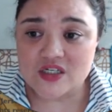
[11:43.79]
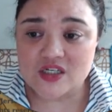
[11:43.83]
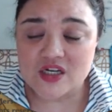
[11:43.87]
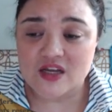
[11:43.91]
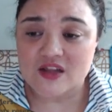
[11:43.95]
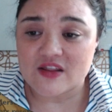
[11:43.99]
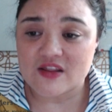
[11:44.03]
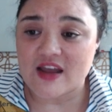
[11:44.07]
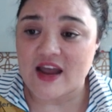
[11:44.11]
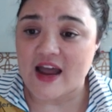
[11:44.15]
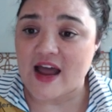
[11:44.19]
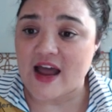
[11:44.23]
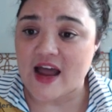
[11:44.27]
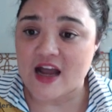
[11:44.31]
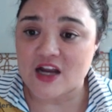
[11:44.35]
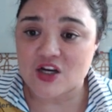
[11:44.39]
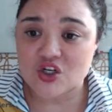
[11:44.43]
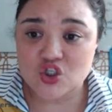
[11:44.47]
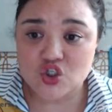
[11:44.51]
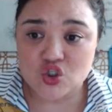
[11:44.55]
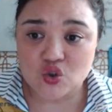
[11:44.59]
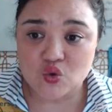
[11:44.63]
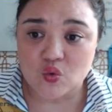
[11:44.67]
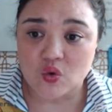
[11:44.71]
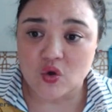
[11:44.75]
the
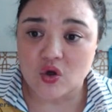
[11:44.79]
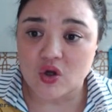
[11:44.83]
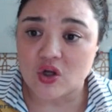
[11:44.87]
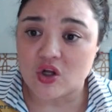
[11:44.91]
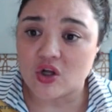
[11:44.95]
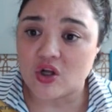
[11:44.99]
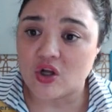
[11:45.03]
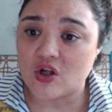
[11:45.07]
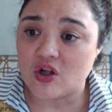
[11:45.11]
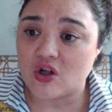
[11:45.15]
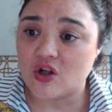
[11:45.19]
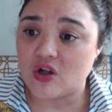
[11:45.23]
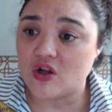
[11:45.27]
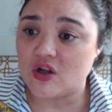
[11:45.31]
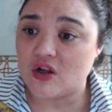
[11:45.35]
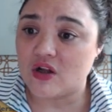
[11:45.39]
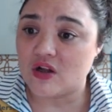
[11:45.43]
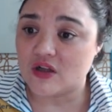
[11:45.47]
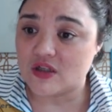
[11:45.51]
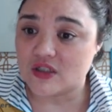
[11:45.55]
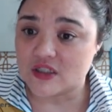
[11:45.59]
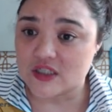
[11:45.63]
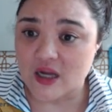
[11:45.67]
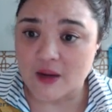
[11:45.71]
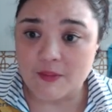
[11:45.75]
actual
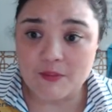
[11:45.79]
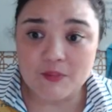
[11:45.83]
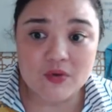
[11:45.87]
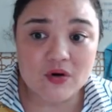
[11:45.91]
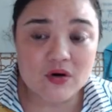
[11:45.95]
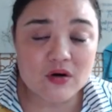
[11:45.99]
number